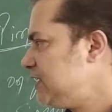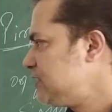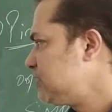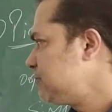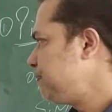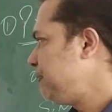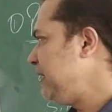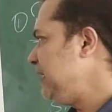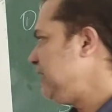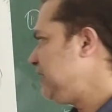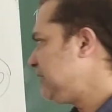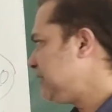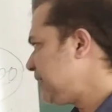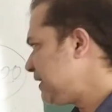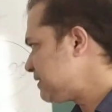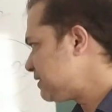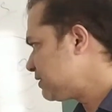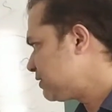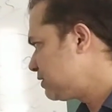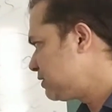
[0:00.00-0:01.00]

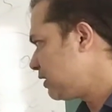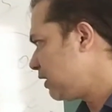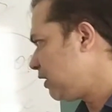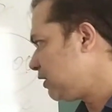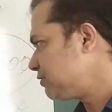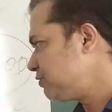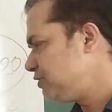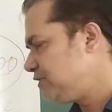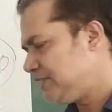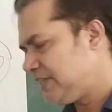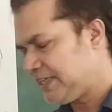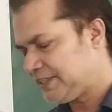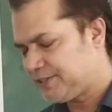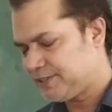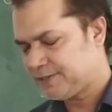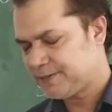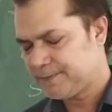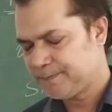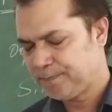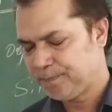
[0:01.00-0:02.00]
speedtest.net.